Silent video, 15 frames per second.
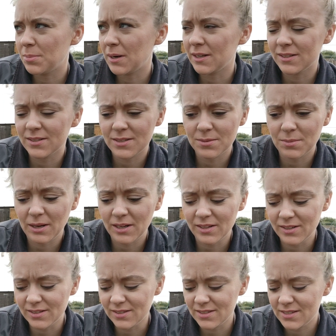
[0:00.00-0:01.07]
planting my
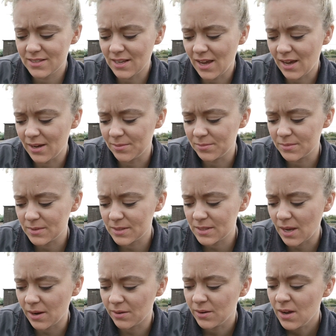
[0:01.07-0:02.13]
onions.
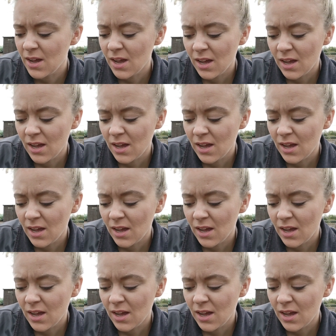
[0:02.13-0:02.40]
So